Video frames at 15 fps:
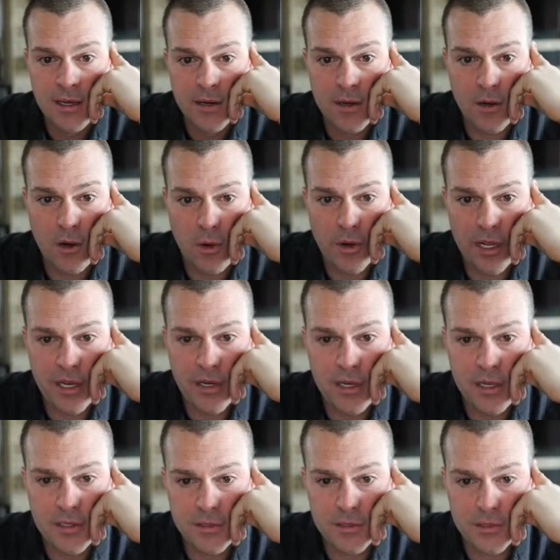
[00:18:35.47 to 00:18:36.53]

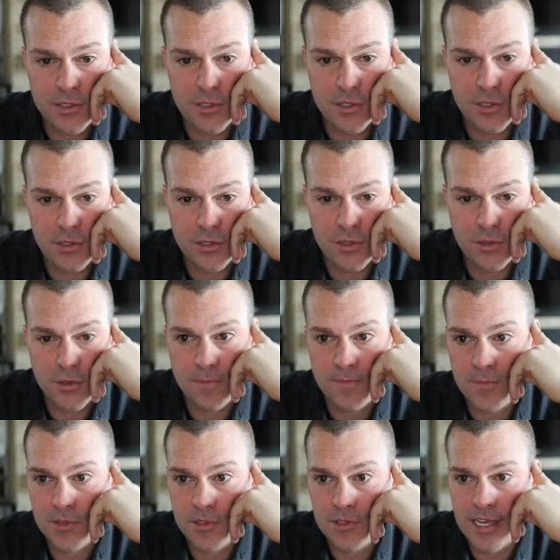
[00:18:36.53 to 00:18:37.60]
going to
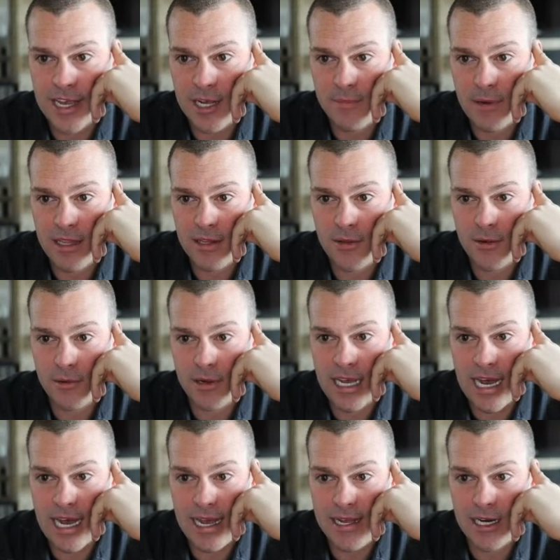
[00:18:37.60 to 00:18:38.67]
take my little
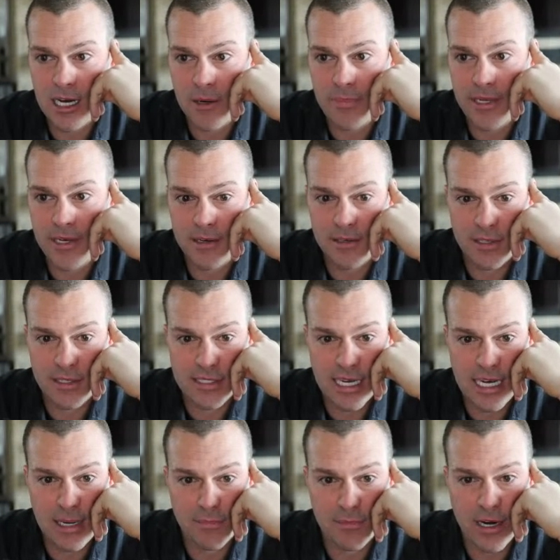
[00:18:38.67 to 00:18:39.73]
guy up here in the
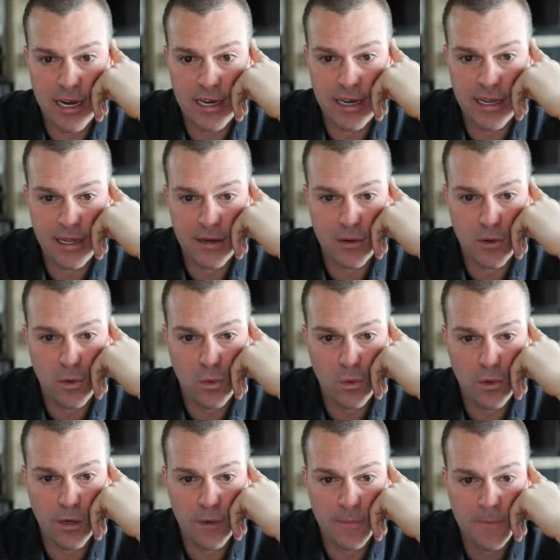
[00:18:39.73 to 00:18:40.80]
top right-hand
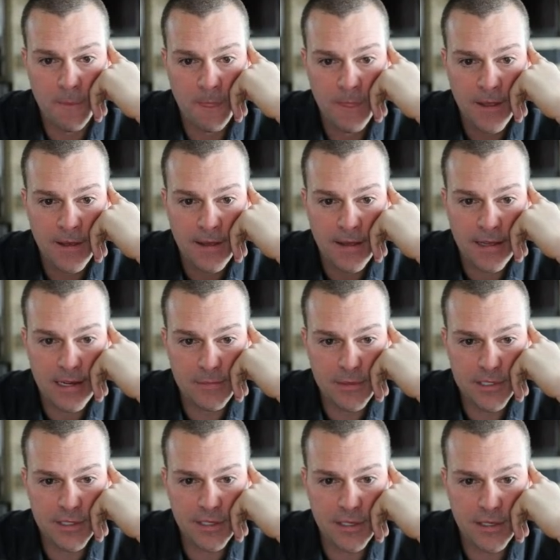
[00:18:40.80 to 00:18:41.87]
corner, and I'm
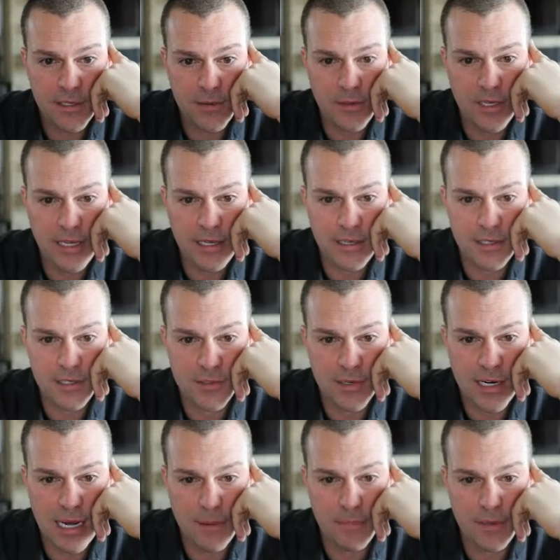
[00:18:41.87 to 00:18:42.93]
just going to go ahead and
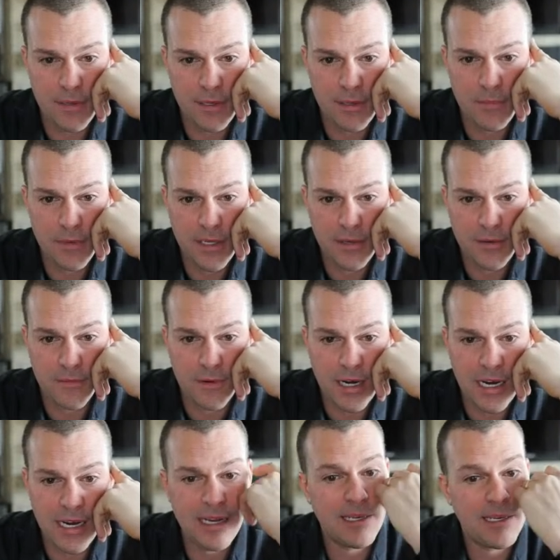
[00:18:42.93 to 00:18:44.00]
drop him in right